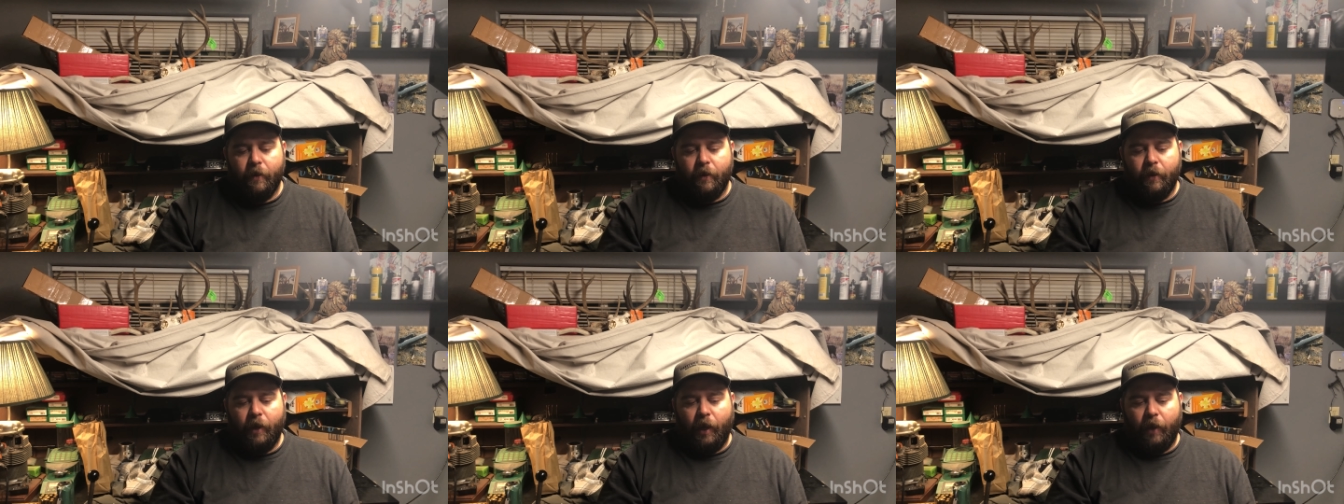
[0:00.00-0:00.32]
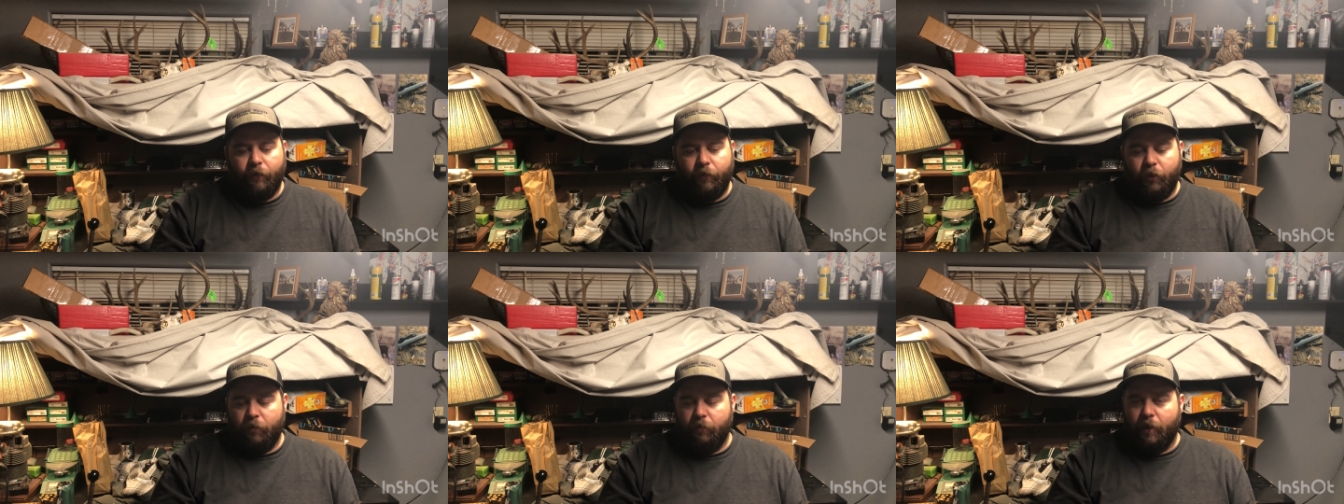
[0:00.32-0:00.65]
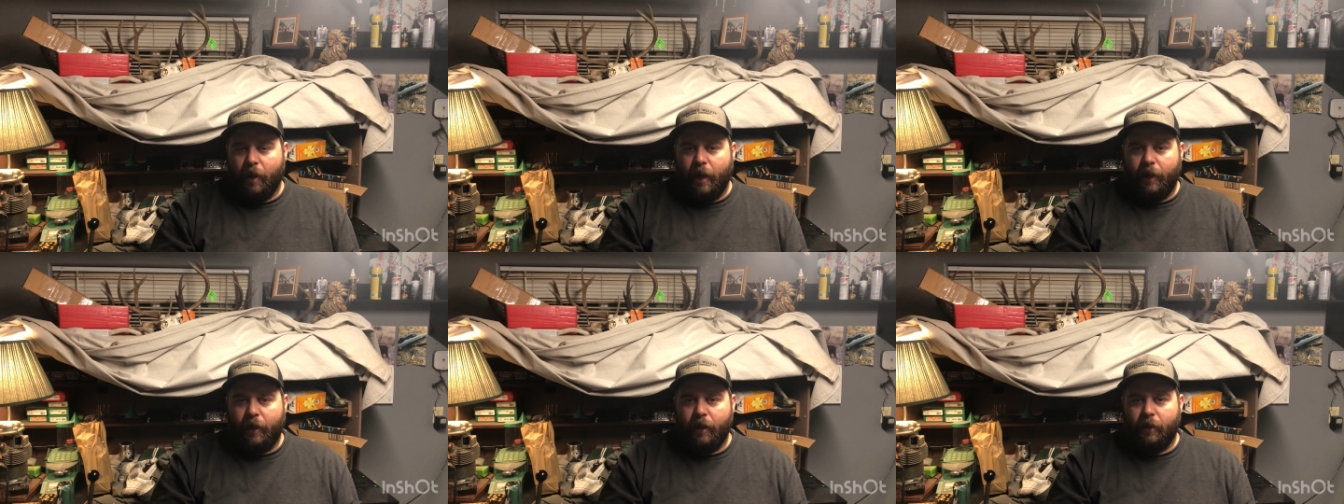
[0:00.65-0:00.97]
if you
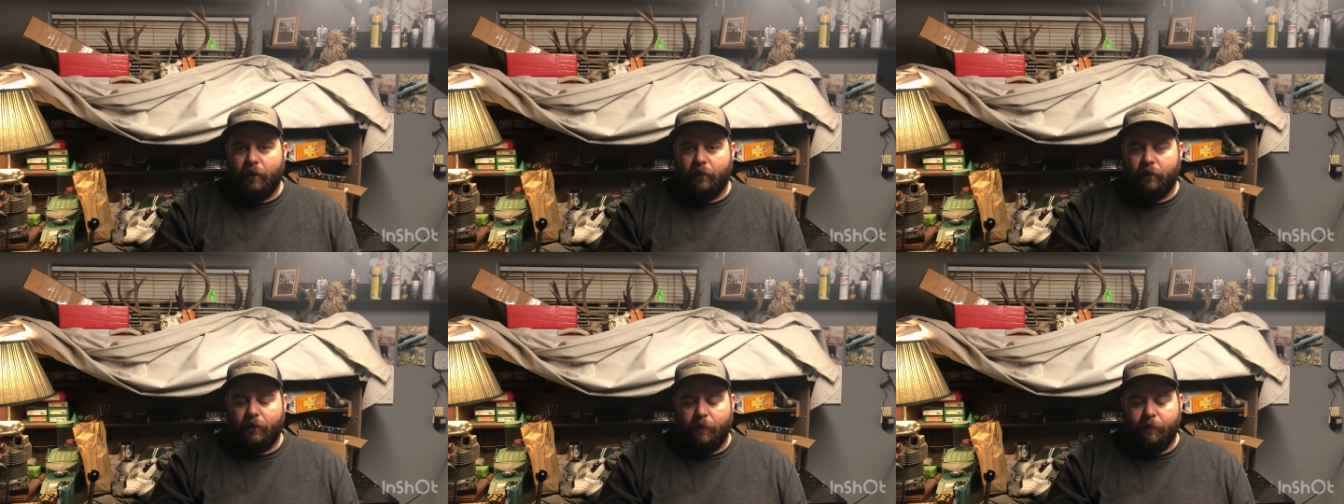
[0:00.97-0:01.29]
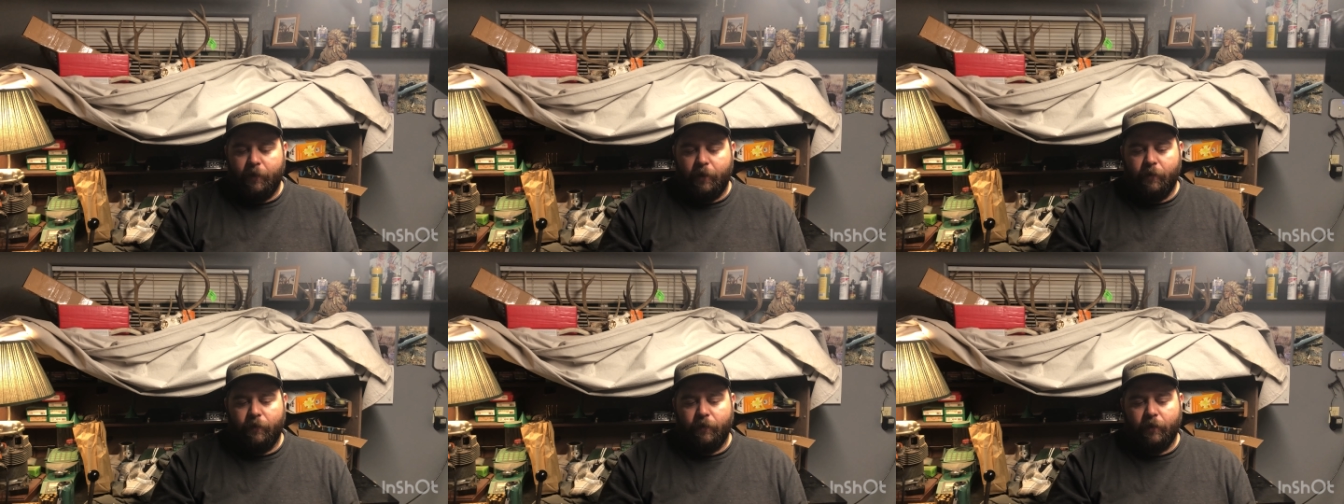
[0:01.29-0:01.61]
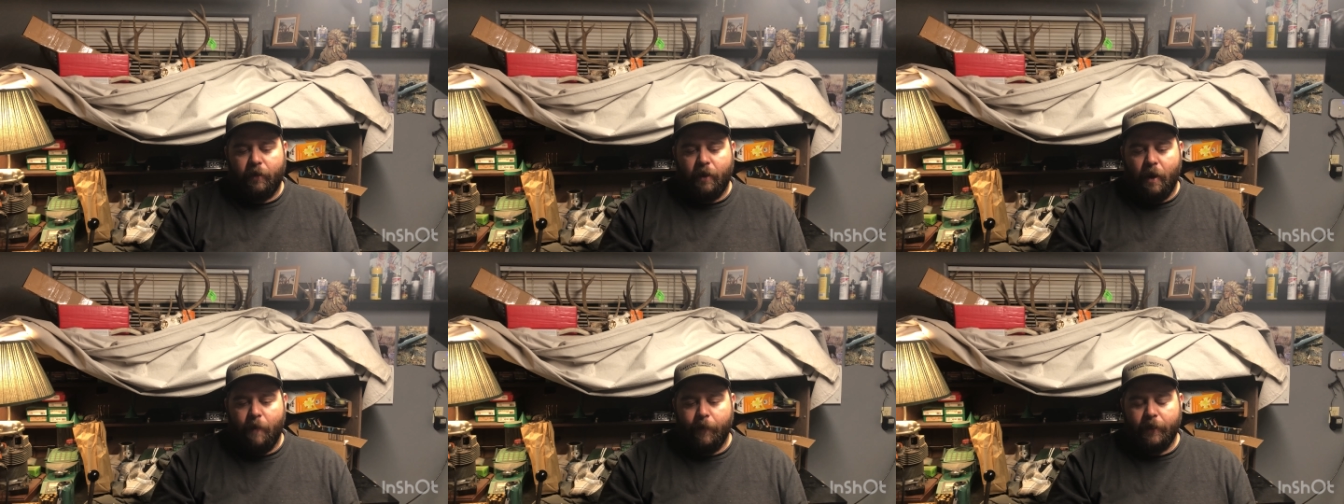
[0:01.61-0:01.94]
like it, let me know in the
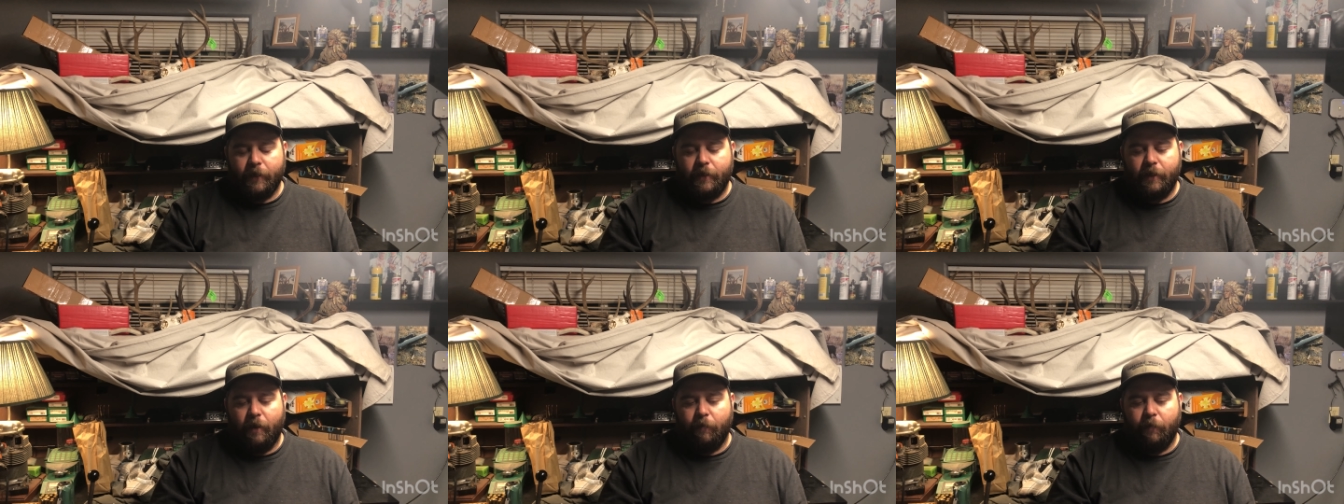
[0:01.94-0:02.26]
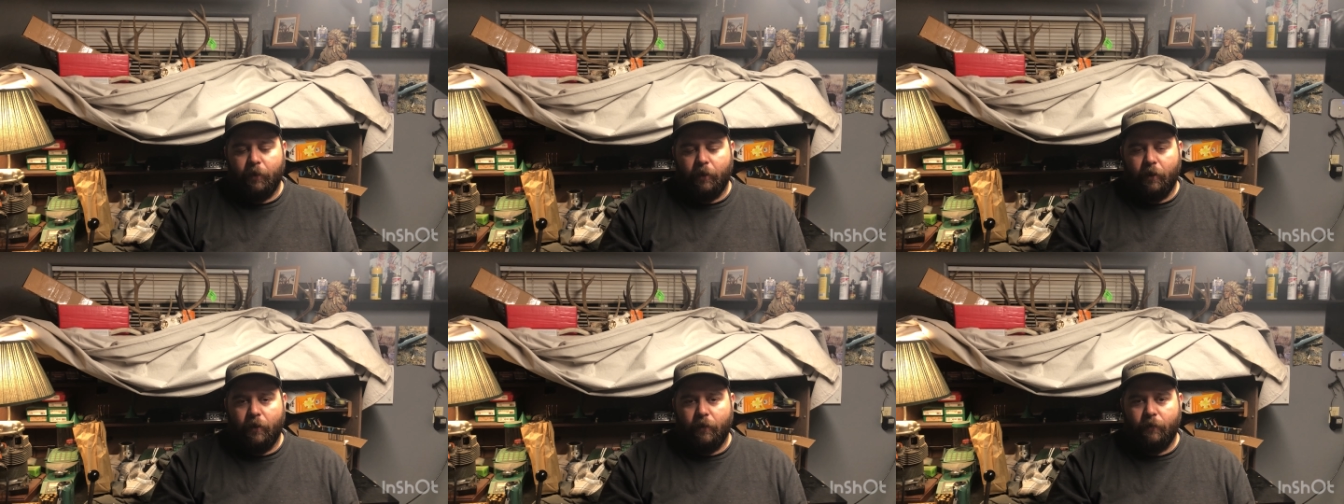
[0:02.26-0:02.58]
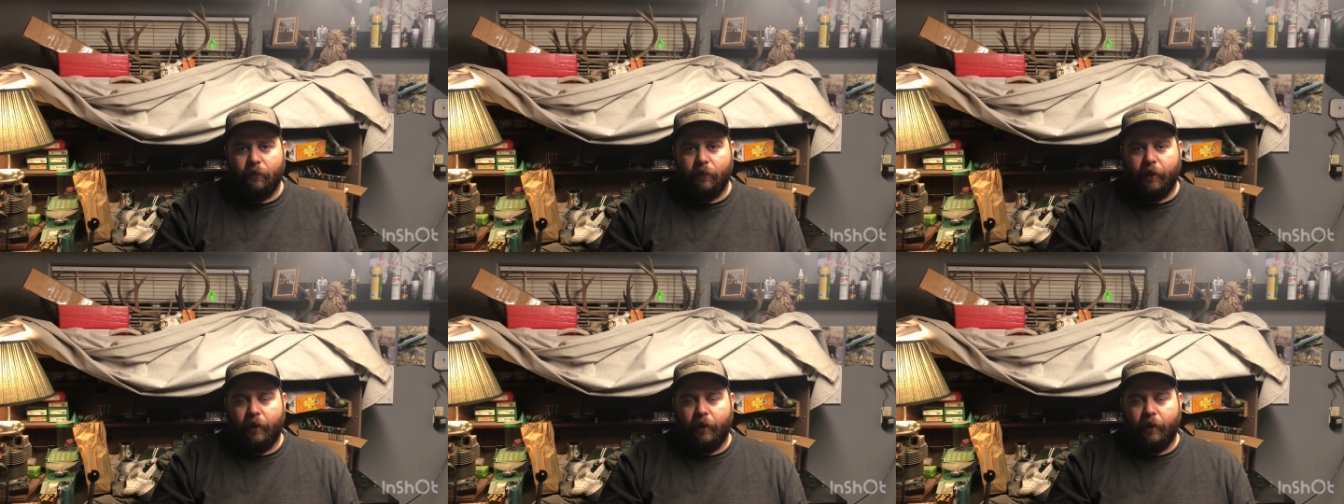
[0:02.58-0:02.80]
comments down below.